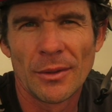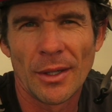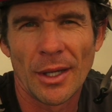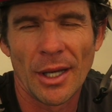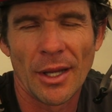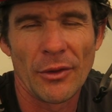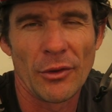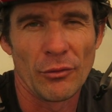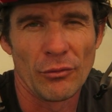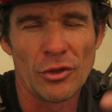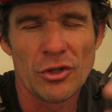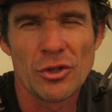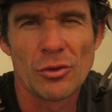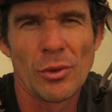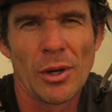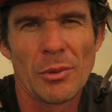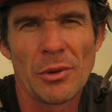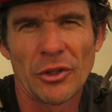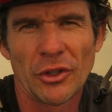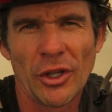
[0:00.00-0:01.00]
the original
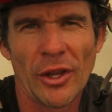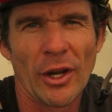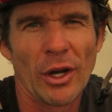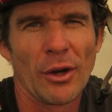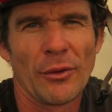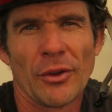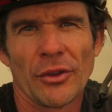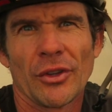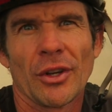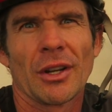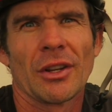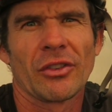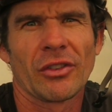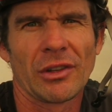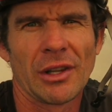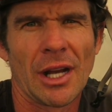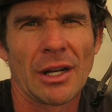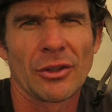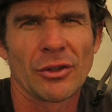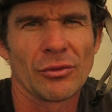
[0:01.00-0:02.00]
one, when you turn it off, it's like a
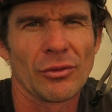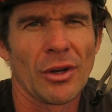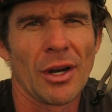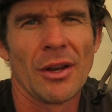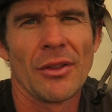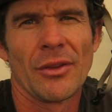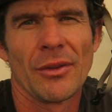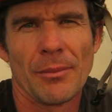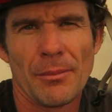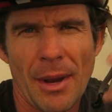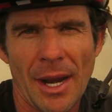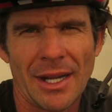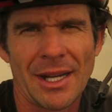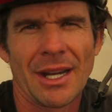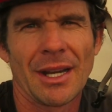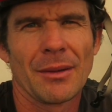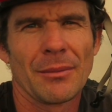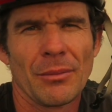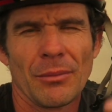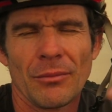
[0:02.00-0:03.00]
slug to ride. The magnetic